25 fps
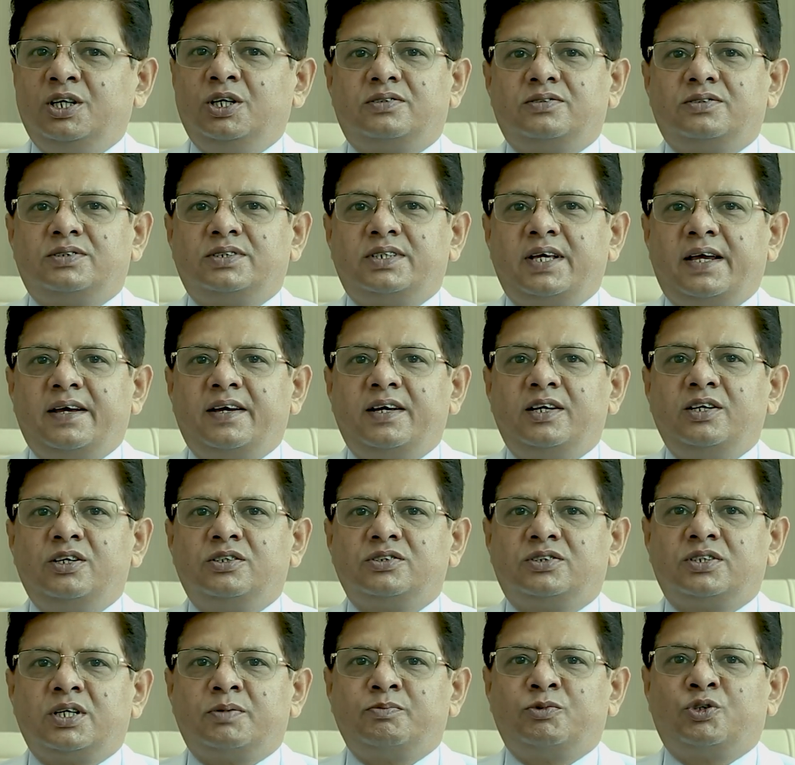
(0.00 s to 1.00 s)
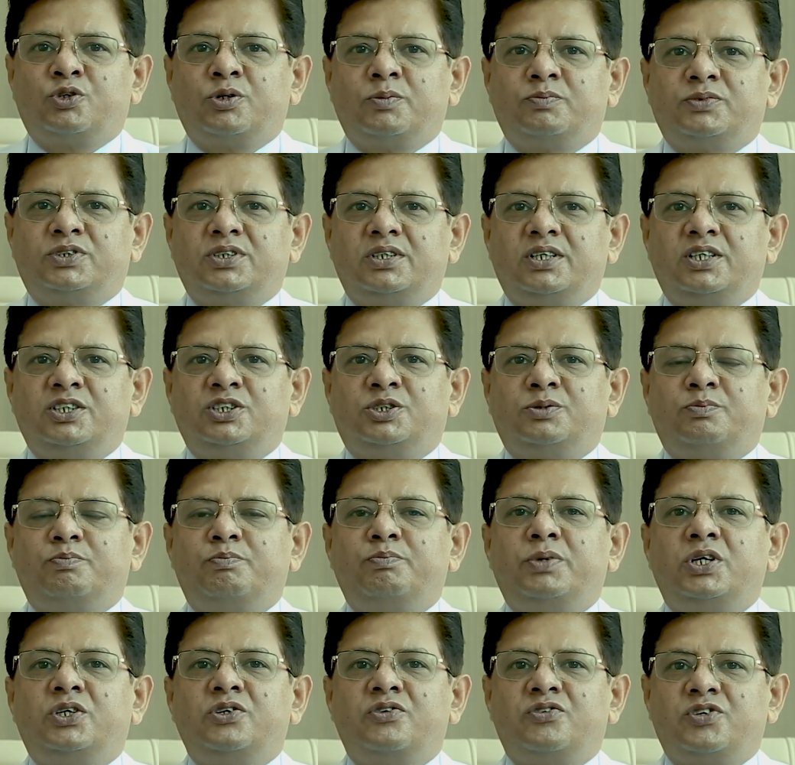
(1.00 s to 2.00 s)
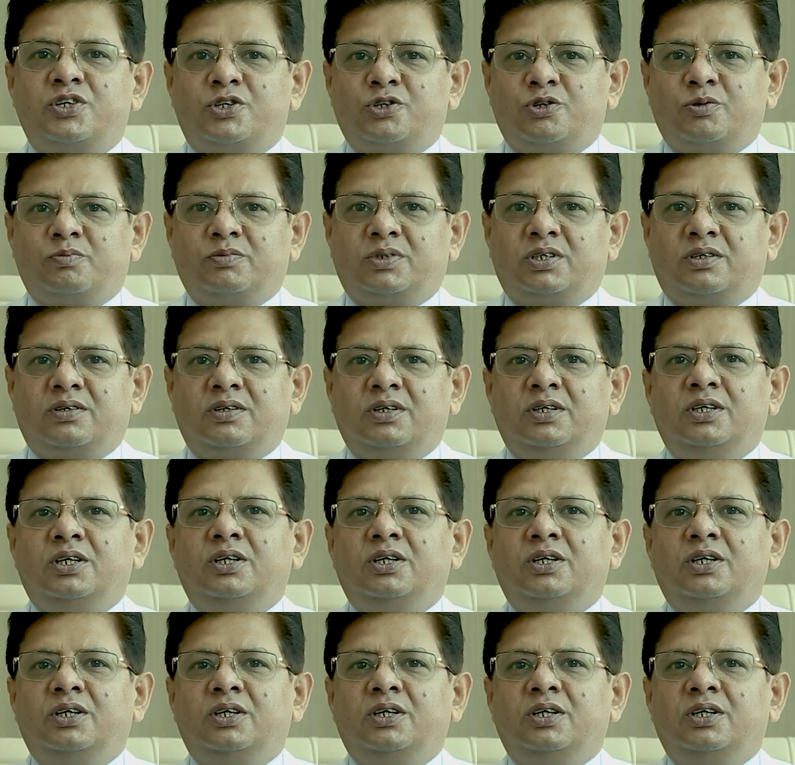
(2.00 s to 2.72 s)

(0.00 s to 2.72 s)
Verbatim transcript: Second subgroups is pituitary tumor,